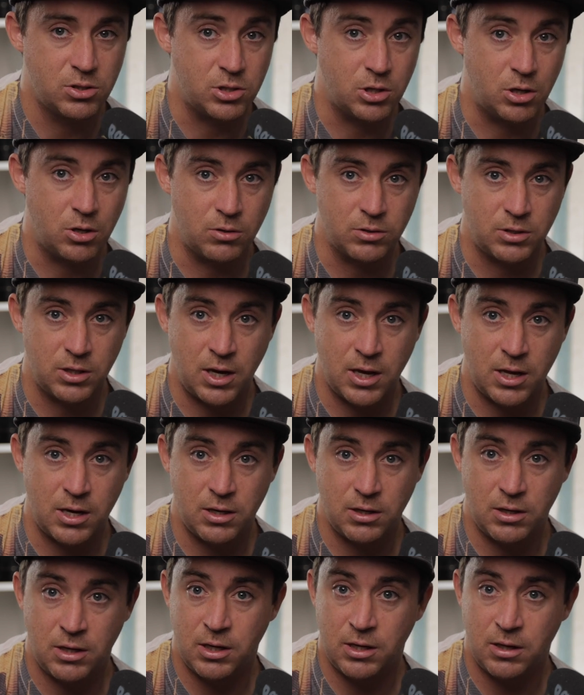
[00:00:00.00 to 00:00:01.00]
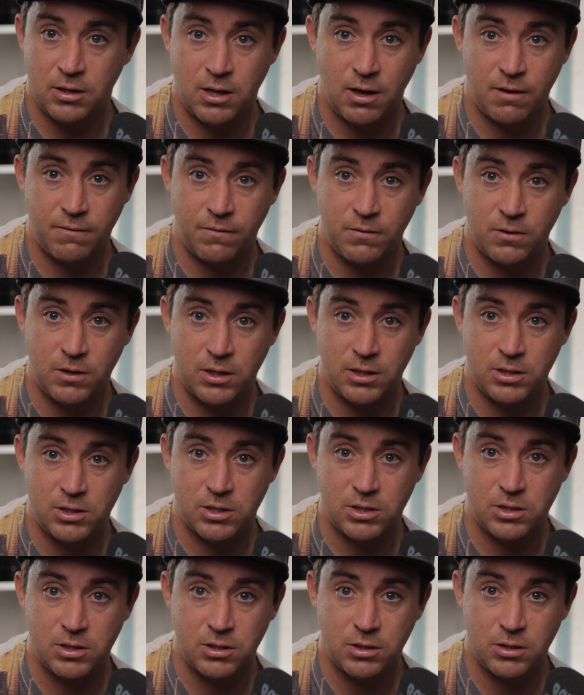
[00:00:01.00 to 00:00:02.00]
So to edit any of that
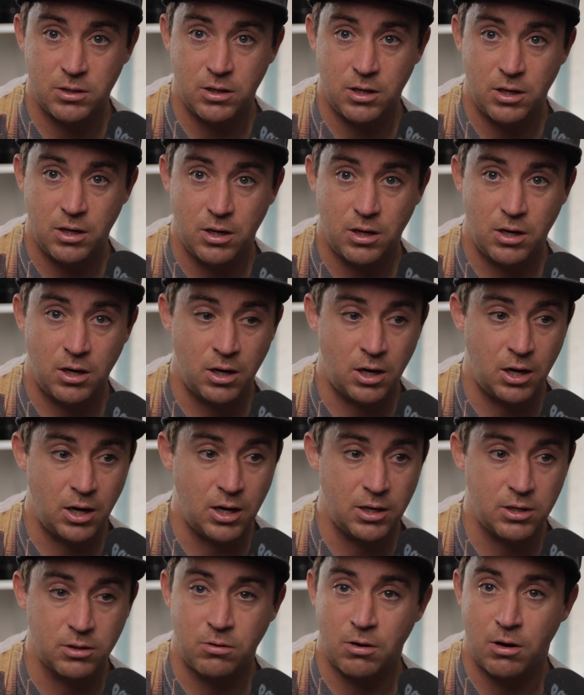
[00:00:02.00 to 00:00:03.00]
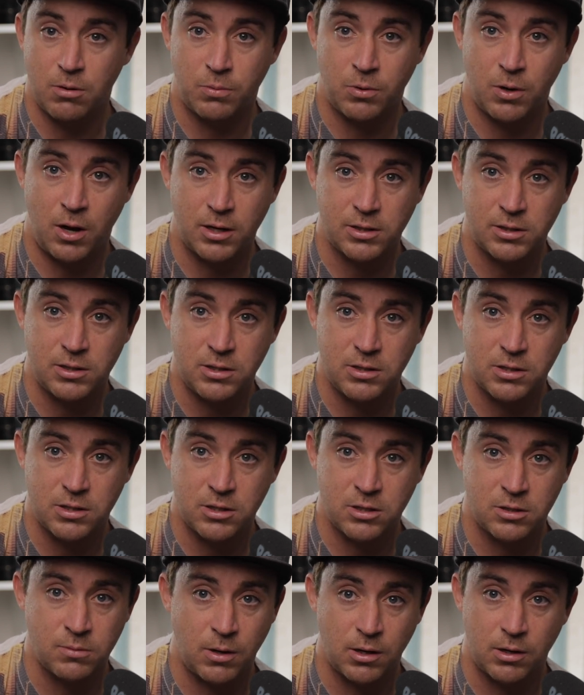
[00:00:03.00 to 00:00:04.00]
footage, I had to create proxies
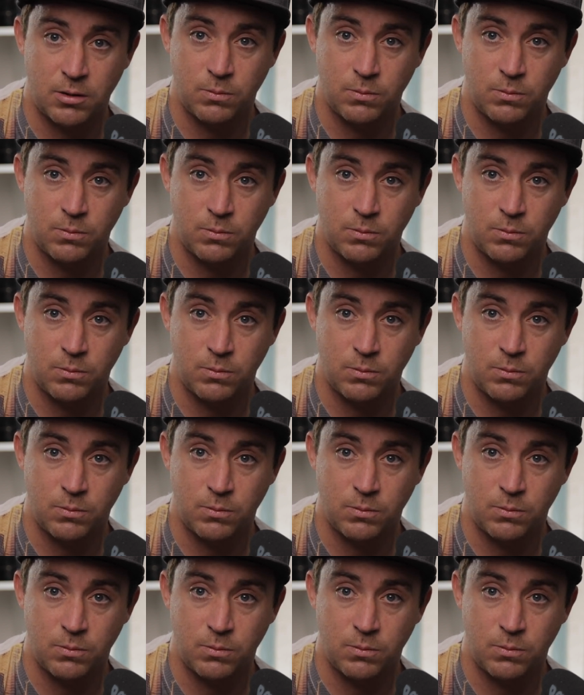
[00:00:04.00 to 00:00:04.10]
because my